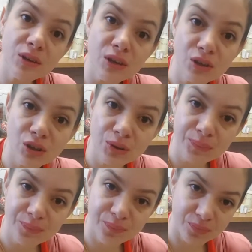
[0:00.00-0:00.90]
dish,
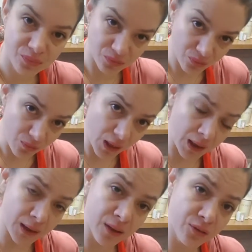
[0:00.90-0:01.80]

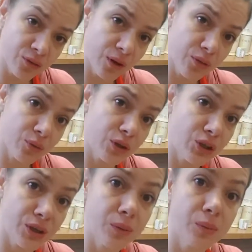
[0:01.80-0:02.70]
and I thought I'd
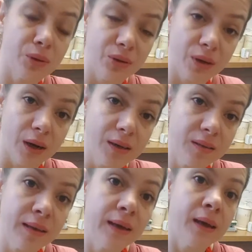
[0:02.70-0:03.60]
share it with you guys.